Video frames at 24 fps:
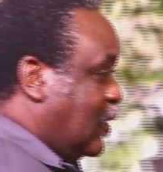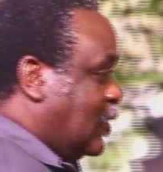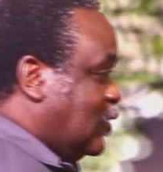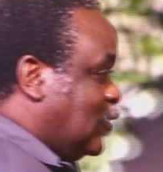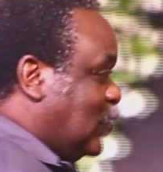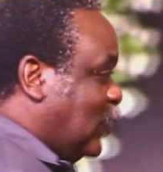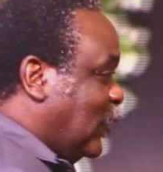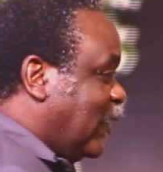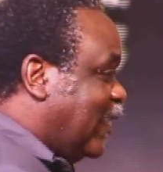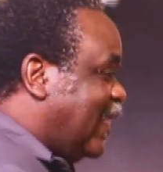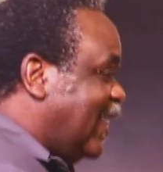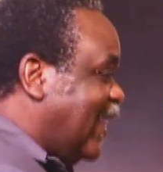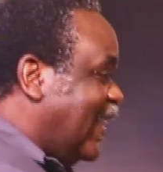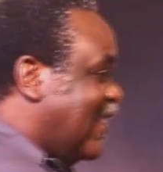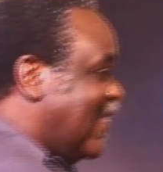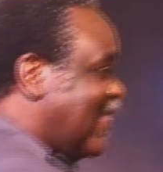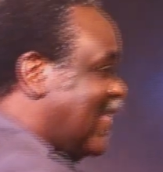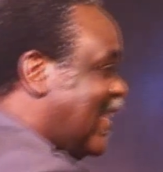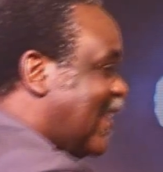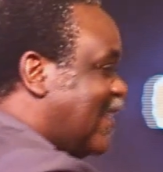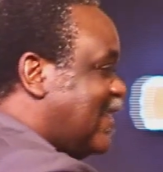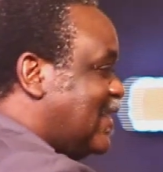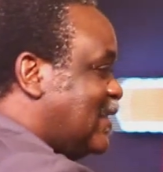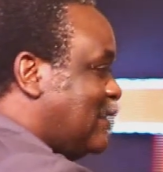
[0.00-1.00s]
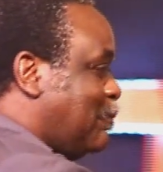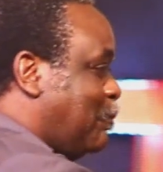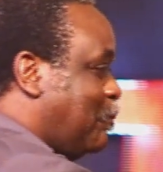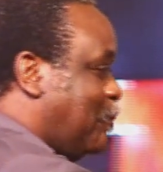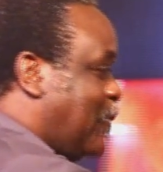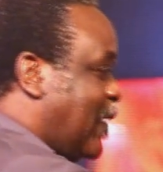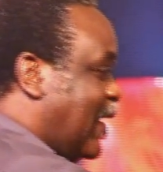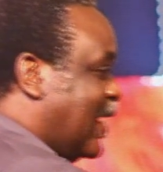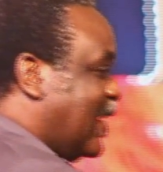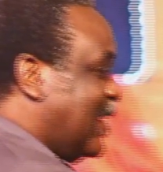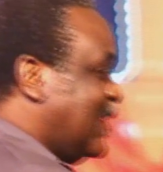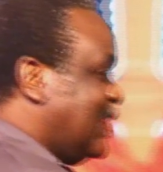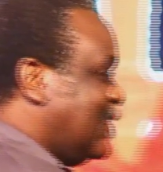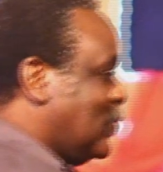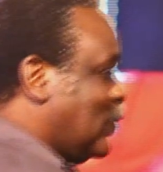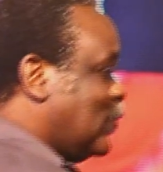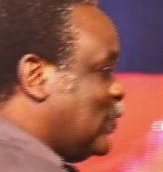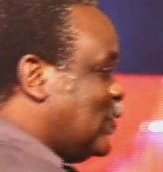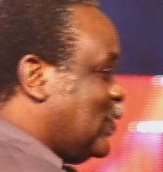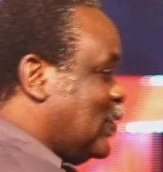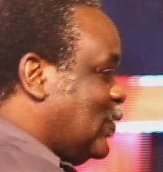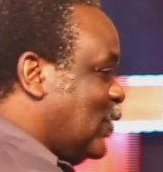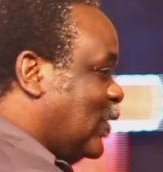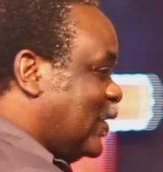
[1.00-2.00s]
Do you think that parent
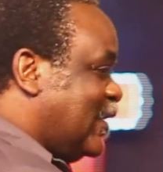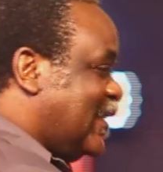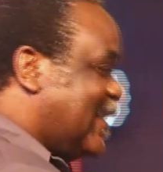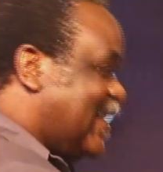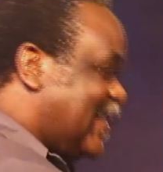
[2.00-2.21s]
was not